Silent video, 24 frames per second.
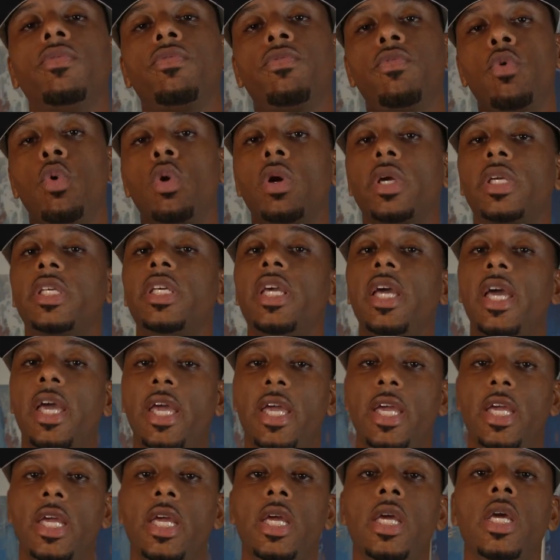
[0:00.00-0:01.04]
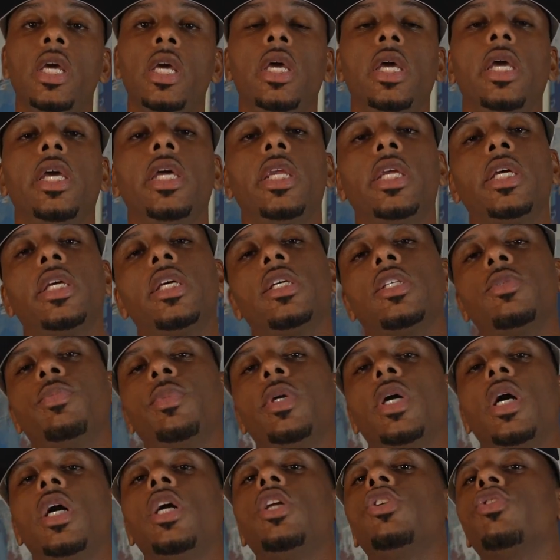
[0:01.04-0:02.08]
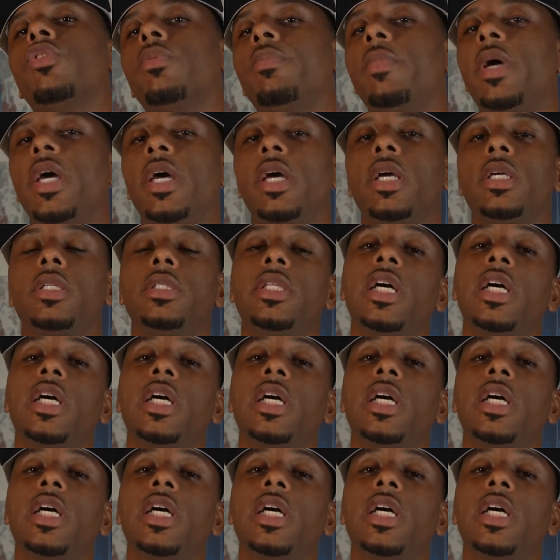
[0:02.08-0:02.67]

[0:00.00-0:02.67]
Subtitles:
4K, and it gives me 100 meg.